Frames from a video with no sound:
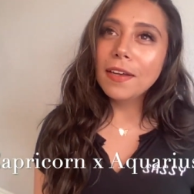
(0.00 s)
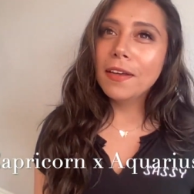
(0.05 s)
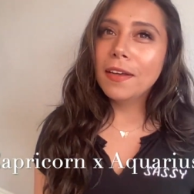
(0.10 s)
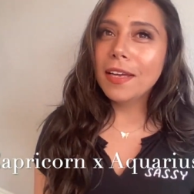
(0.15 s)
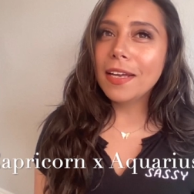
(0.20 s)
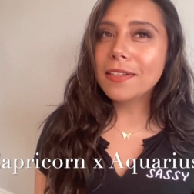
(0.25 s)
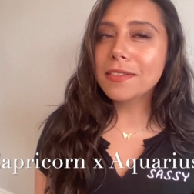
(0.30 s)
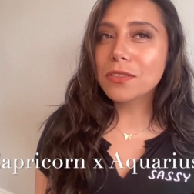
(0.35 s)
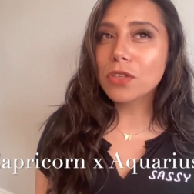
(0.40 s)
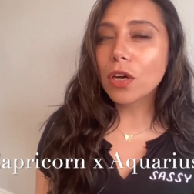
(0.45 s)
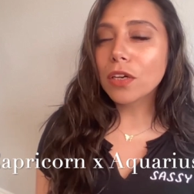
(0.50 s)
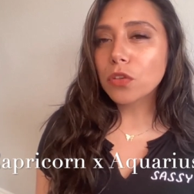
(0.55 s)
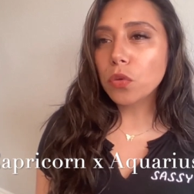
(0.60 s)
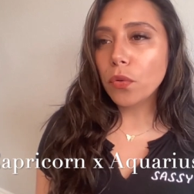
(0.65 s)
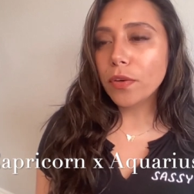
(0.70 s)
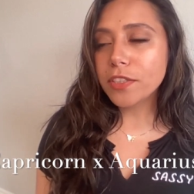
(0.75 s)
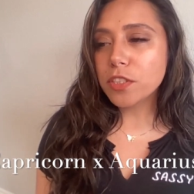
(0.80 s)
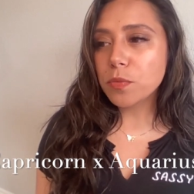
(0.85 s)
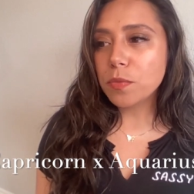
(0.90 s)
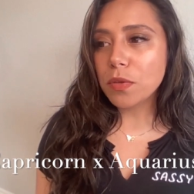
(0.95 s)
it's not
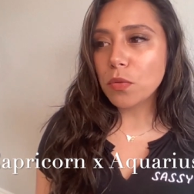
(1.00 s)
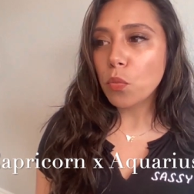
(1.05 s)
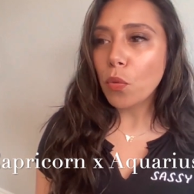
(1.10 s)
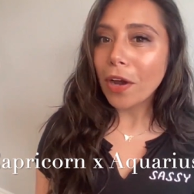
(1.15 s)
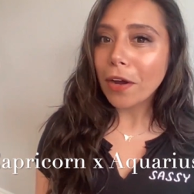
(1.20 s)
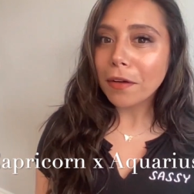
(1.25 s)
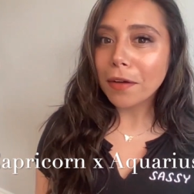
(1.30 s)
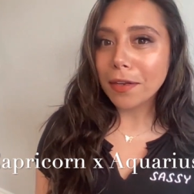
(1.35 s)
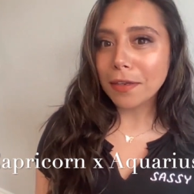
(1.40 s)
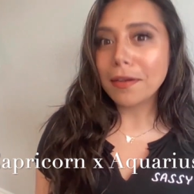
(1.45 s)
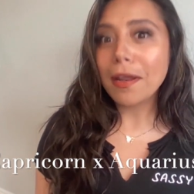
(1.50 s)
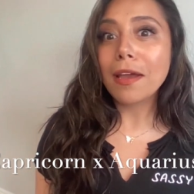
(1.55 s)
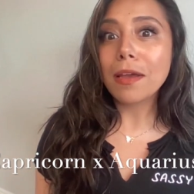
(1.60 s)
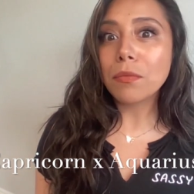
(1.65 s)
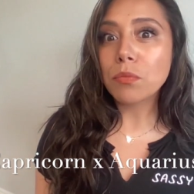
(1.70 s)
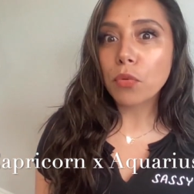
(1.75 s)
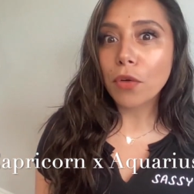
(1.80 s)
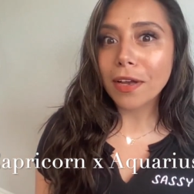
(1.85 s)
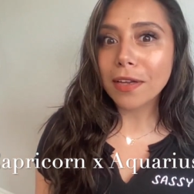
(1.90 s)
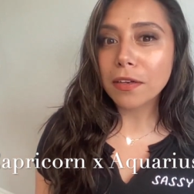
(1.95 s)
going to be wearing
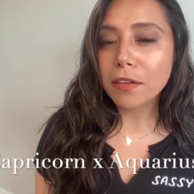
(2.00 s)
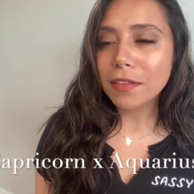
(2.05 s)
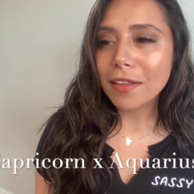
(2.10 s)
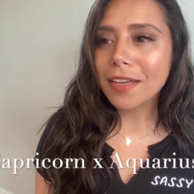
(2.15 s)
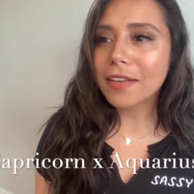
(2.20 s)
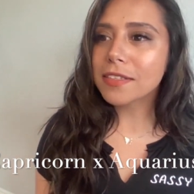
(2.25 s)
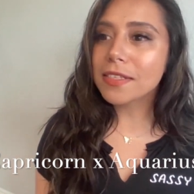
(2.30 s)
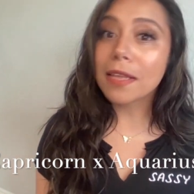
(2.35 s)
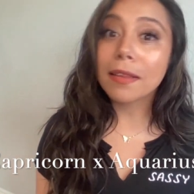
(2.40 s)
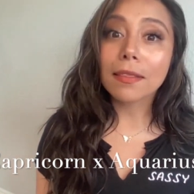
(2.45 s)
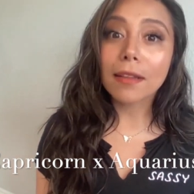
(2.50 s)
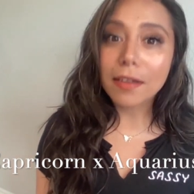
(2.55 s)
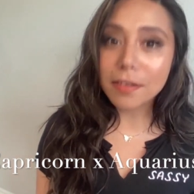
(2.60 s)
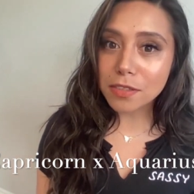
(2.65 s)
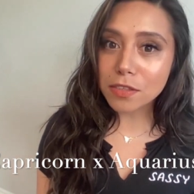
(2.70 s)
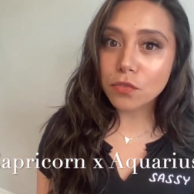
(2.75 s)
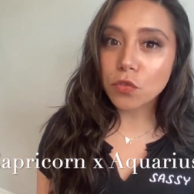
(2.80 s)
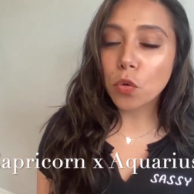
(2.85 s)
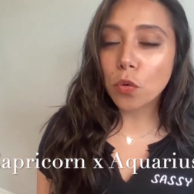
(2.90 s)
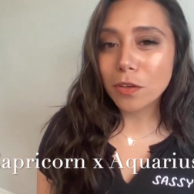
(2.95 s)
name brand things
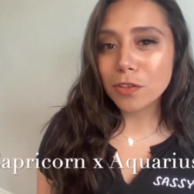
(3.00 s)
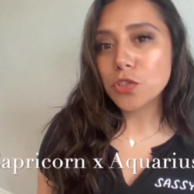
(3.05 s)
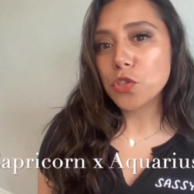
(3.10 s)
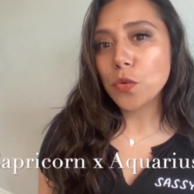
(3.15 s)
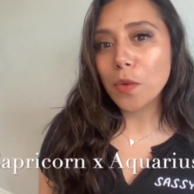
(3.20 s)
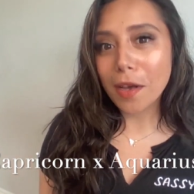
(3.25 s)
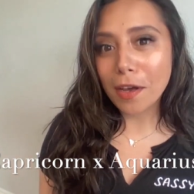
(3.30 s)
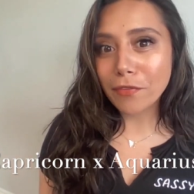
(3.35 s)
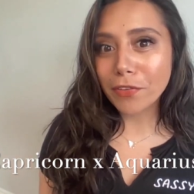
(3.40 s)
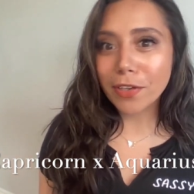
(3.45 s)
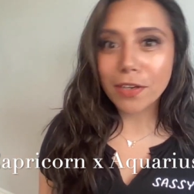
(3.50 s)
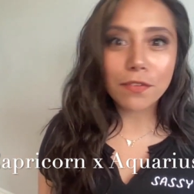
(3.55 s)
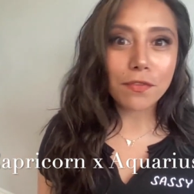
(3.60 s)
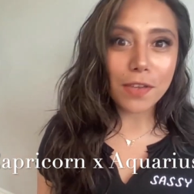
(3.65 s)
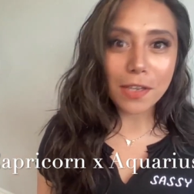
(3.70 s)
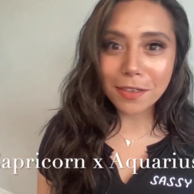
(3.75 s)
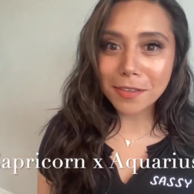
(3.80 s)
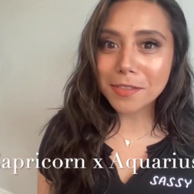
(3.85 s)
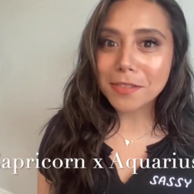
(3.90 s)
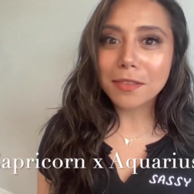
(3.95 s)
unless of course you have like a
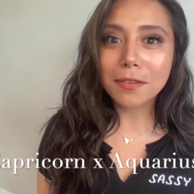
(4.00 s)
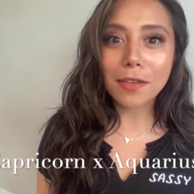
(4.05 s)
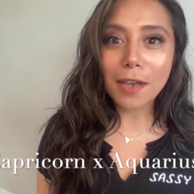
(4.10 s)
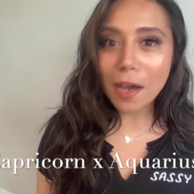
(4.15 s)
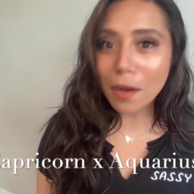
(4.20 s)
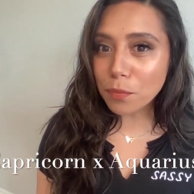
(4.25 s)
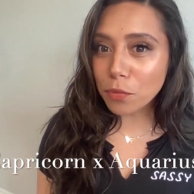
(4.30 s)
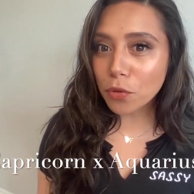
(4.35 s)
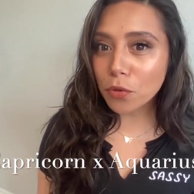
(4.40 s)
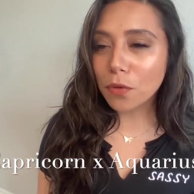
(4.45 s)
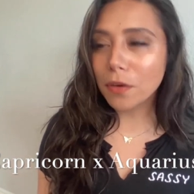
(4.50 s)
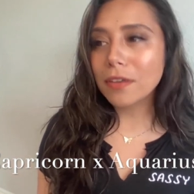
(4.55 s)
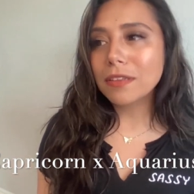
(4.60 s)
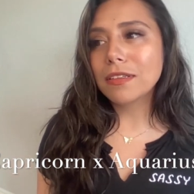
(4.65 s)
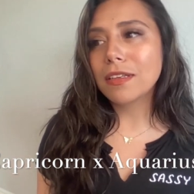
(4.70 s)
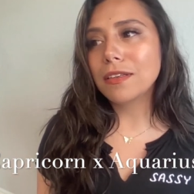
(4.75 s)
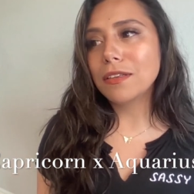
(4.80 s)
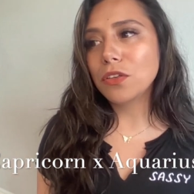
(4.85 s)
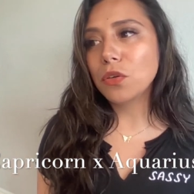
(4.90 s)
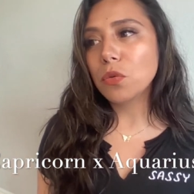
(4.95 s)
venus and capricorn
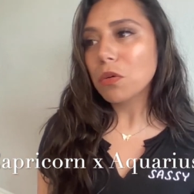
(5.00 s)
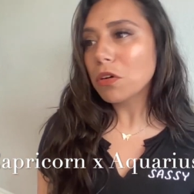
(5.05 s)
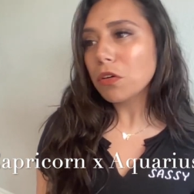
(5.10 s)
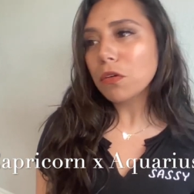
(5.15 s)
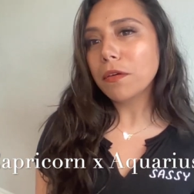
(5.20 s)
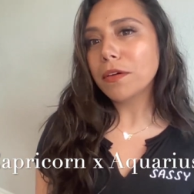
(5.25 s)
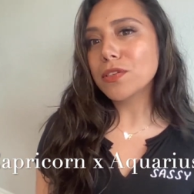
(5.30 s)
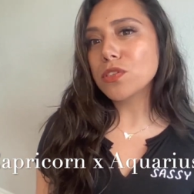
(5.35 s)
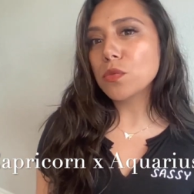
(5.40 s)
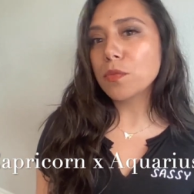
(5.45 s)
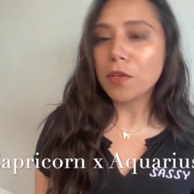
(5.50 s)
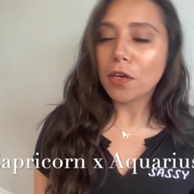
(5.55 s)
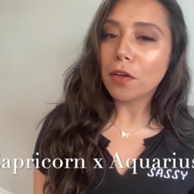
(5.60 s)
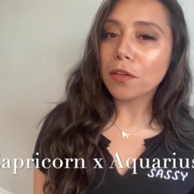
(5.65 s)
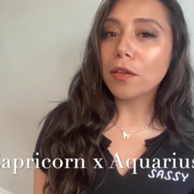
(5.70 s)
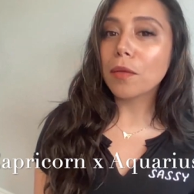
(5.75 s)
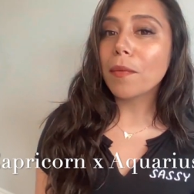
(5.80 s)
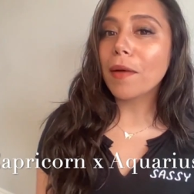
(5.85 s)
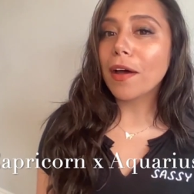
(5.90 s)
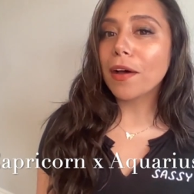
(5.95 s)
then you are going to be
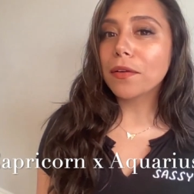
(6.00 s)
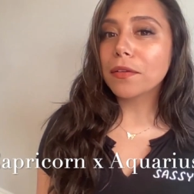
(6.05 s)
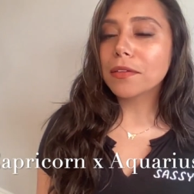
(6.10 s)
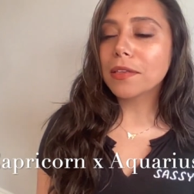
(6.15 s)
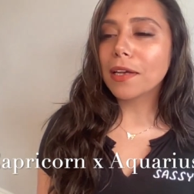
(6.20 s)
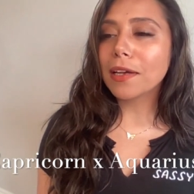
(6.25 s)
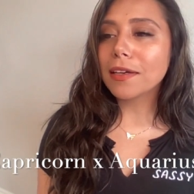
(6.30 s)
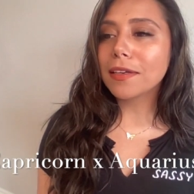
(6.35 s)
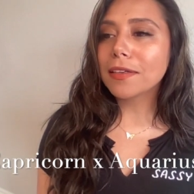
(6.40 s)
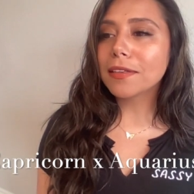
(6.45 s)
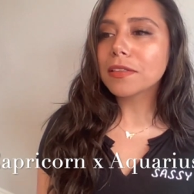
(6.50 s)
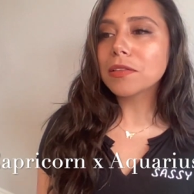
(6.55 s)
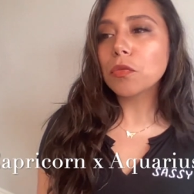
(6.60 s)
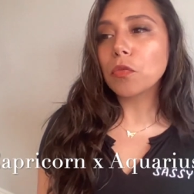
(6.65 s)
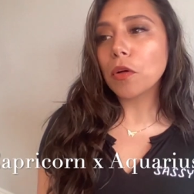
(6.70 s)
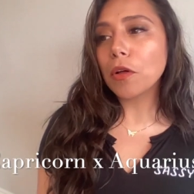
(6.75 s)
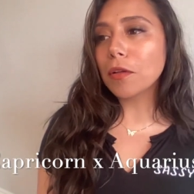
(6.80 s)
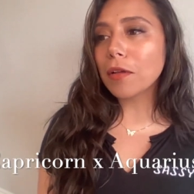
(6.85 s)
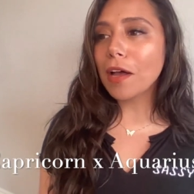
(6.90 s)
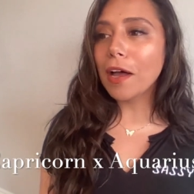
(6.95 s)
all about like
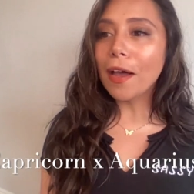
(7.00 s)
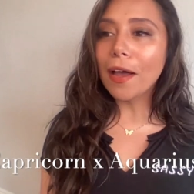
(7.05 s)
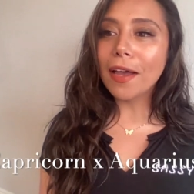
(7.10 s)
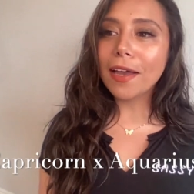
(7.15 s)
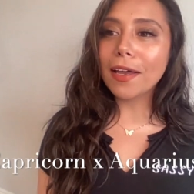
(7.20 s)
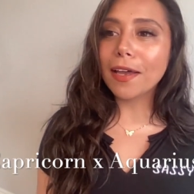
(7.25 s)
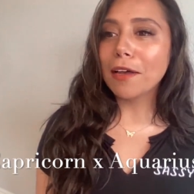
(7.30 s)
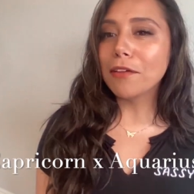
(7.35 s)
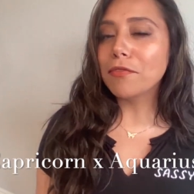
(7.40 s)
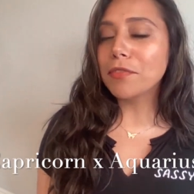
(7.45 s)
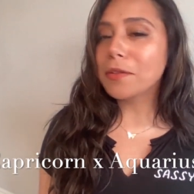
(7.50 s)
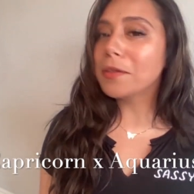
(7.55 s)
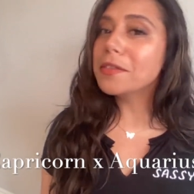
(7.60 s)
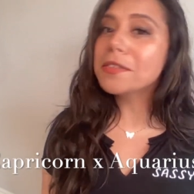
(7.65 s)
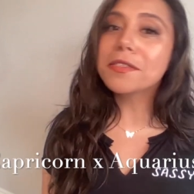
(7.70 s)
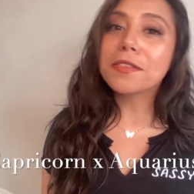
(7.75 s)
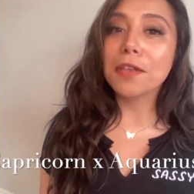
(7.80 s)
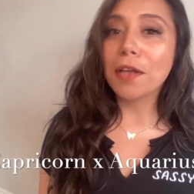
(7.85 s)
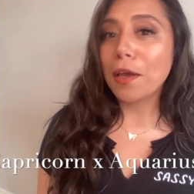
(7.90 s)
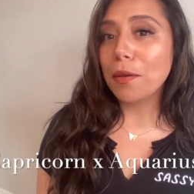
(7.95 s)
well i have
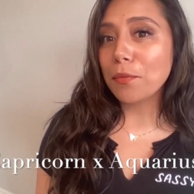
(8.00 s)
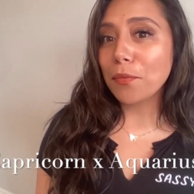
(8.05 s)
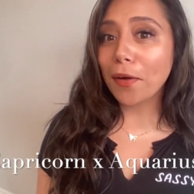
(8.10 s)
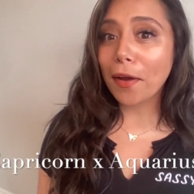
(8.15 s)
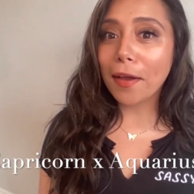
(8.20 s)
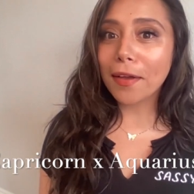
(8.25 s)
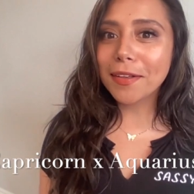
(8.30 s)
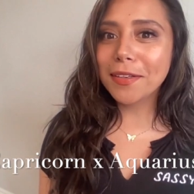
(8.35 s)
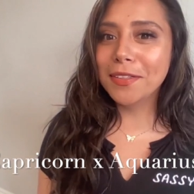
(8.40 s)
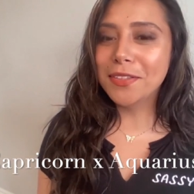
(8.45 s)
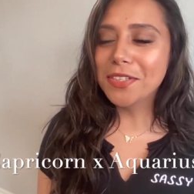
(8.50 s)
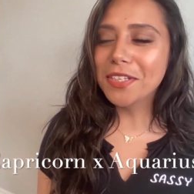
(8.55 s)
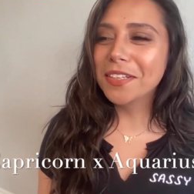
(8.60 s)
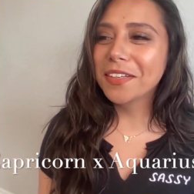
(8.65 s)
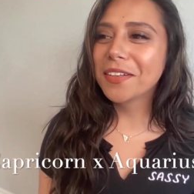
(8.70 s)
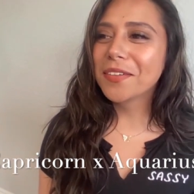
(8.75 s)
this name brand